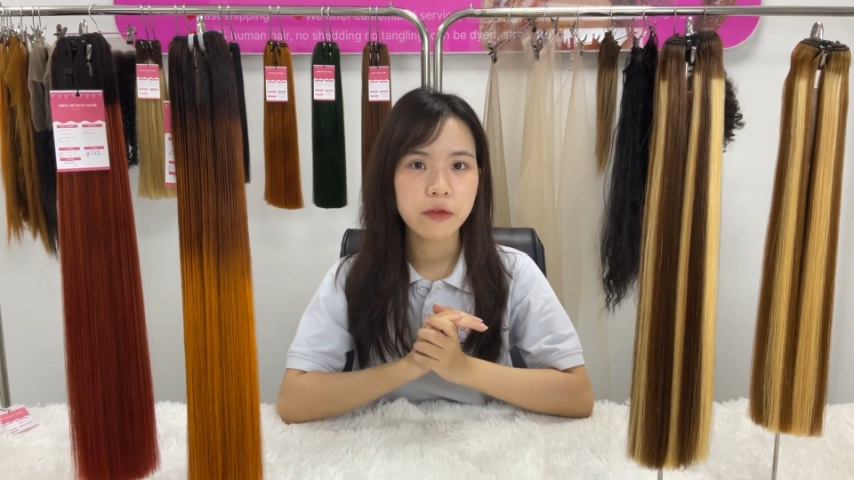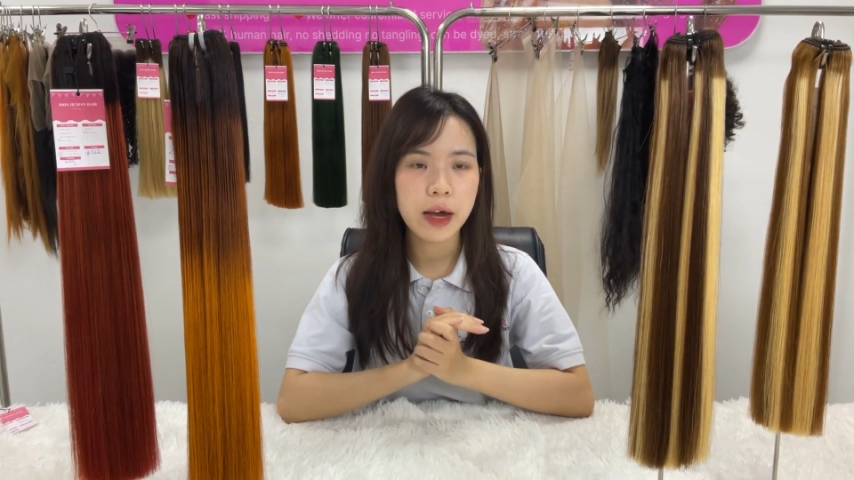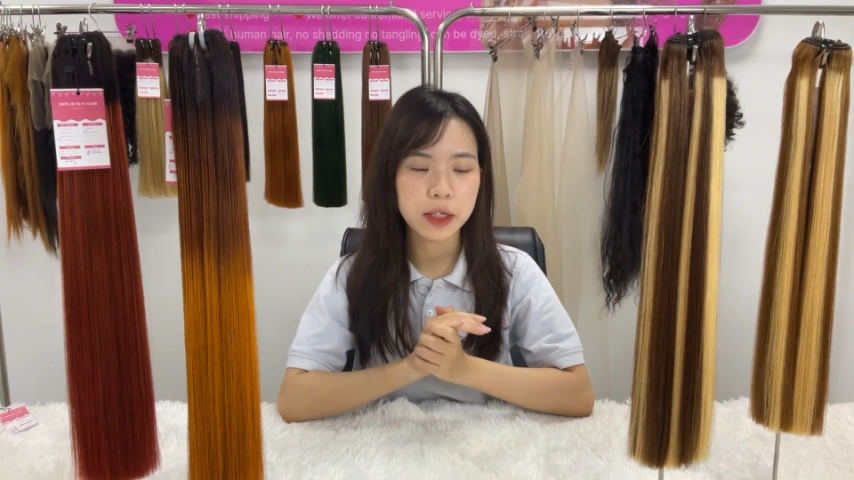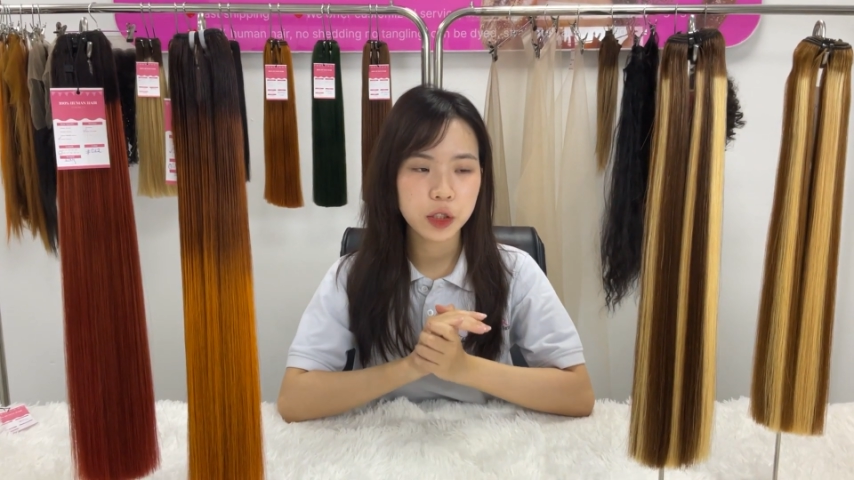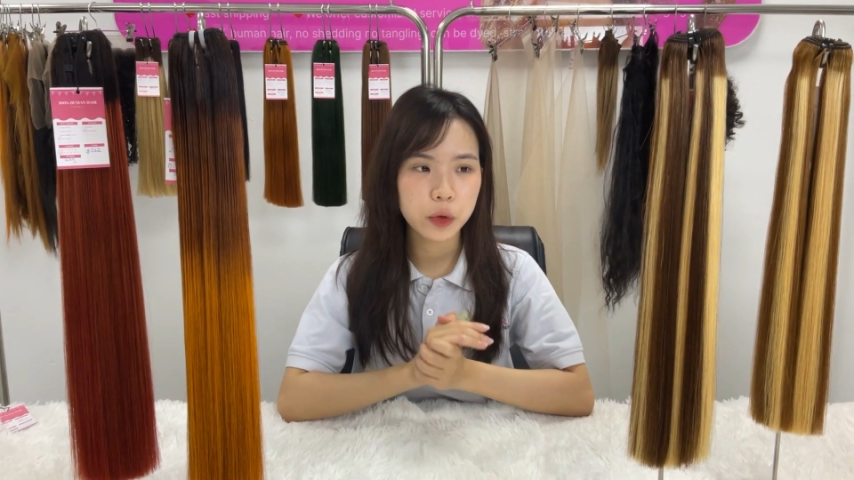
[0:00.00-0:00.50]

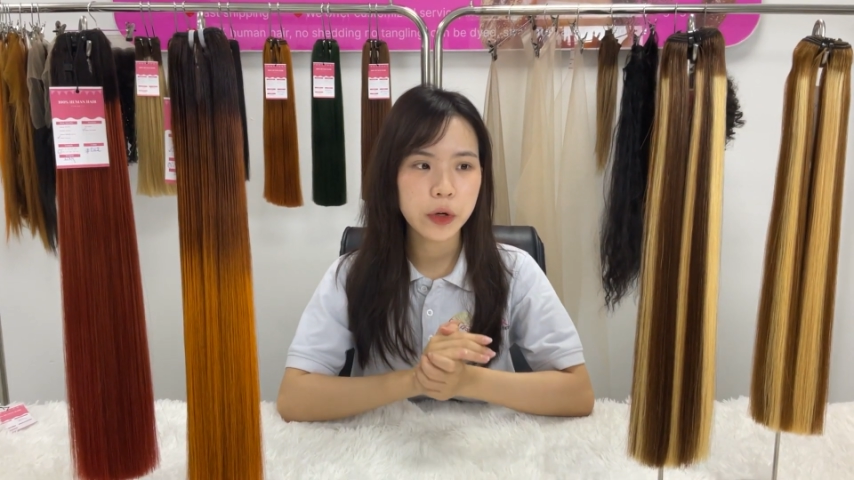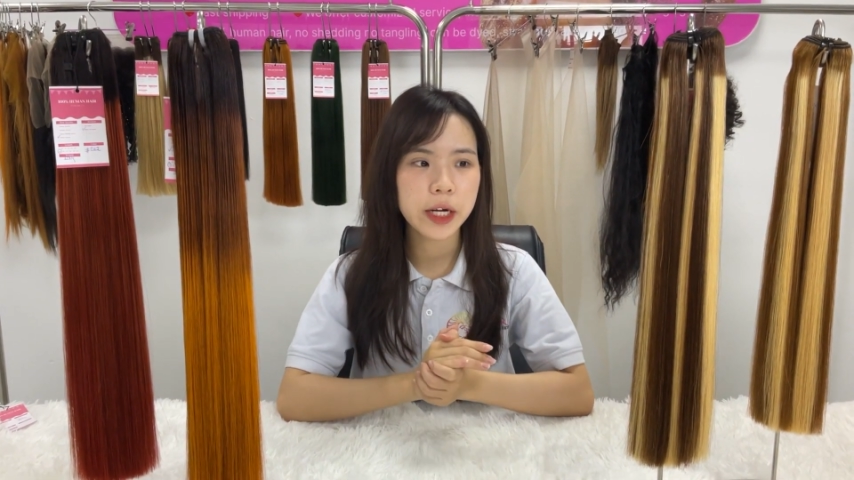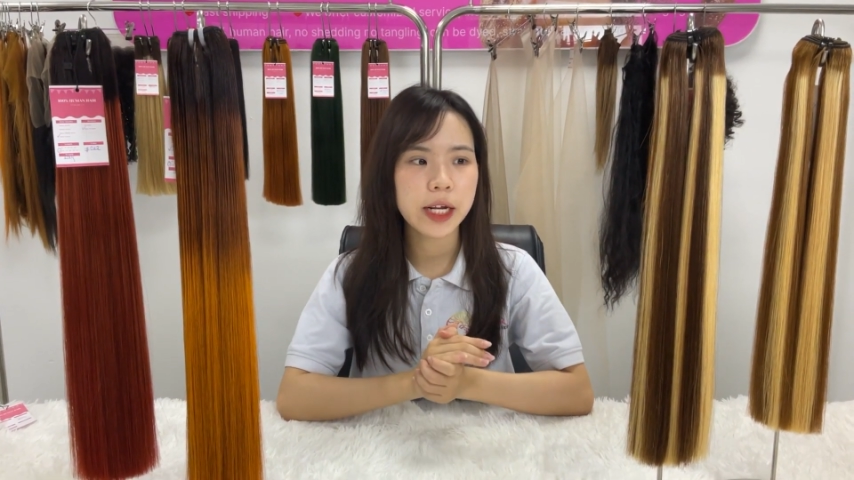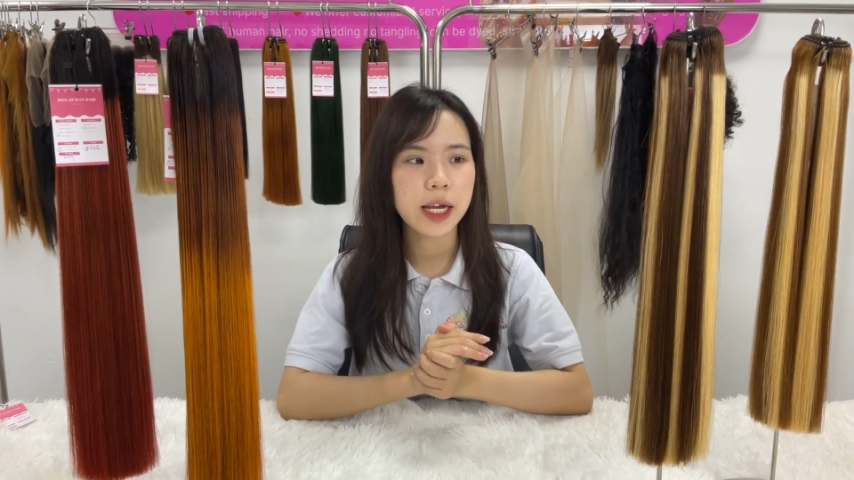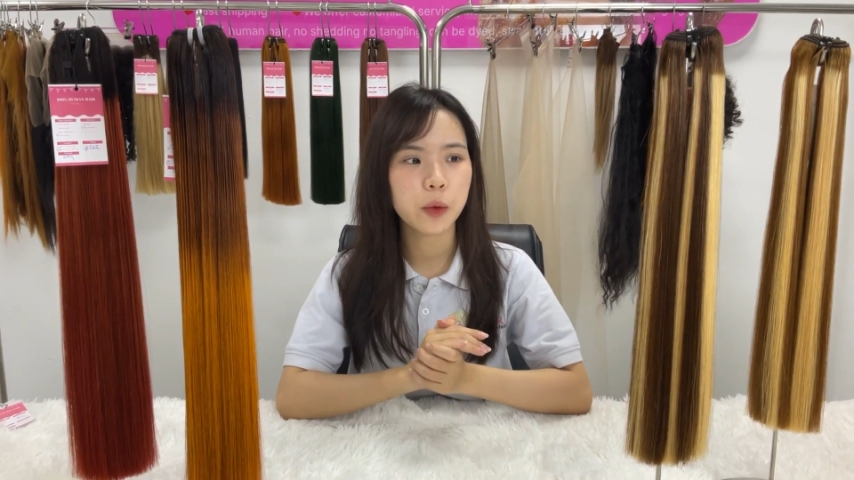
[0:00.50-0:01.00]

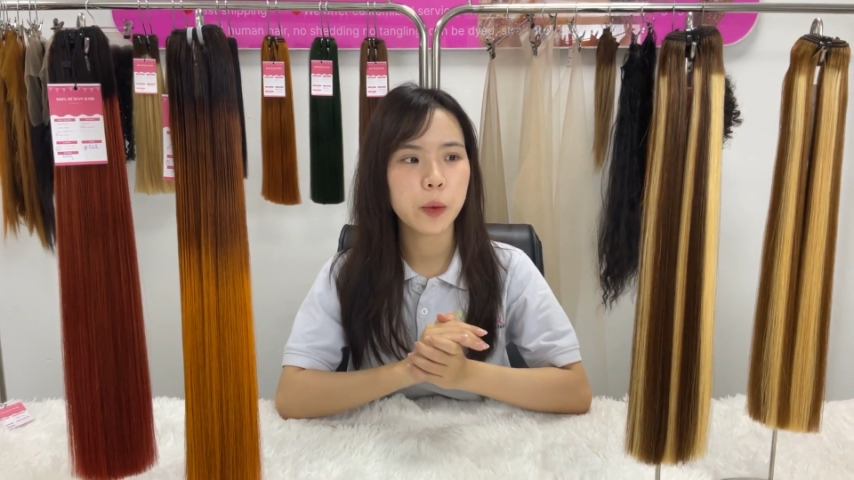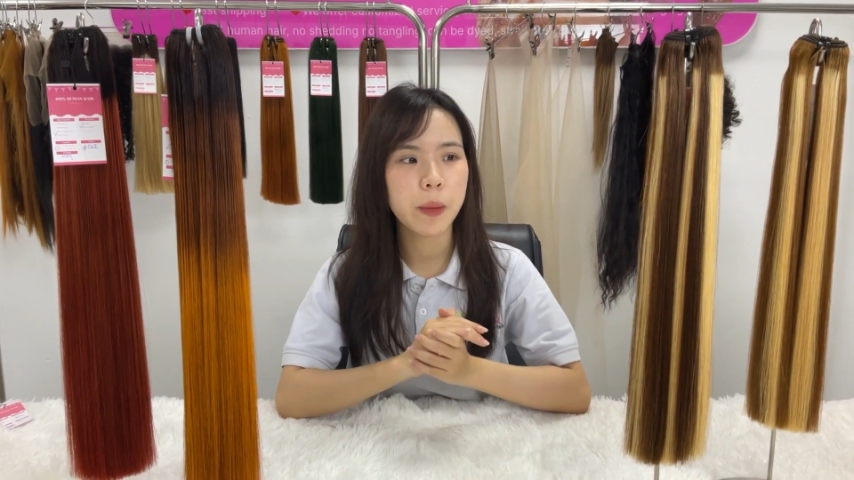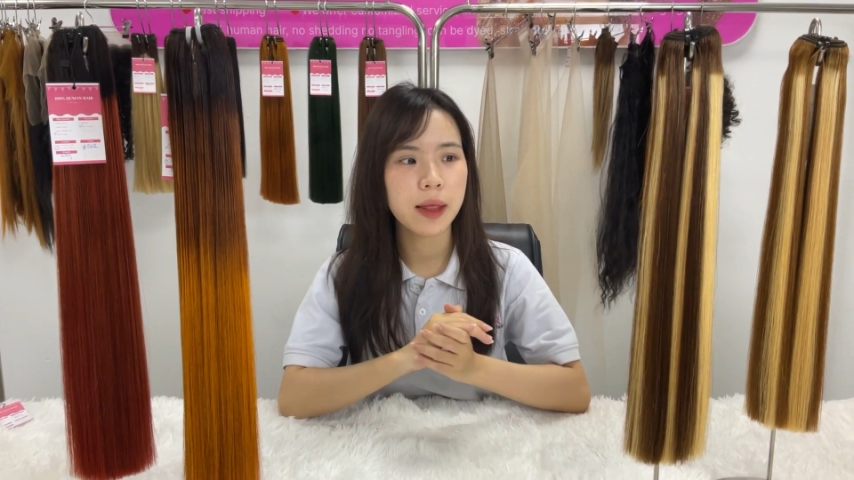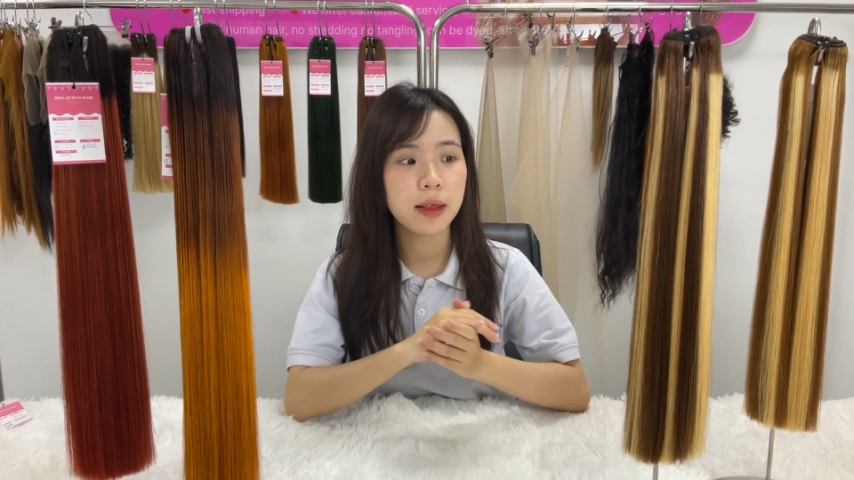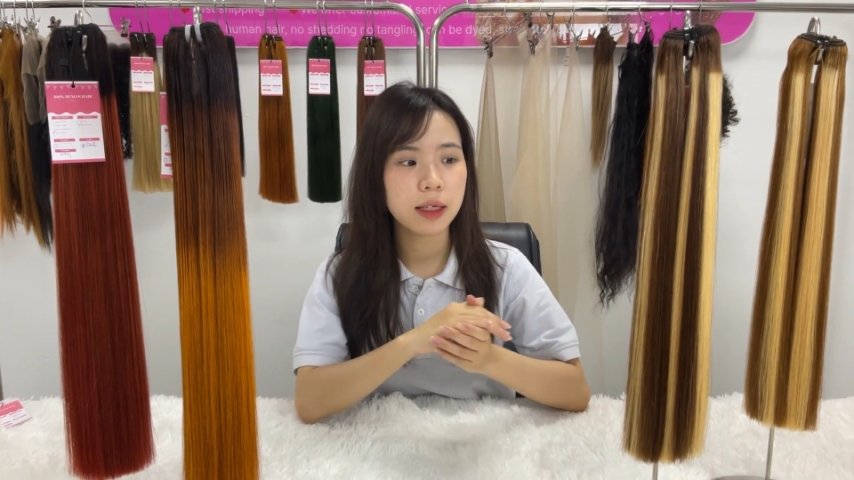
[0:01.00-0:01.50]
factory and we mainly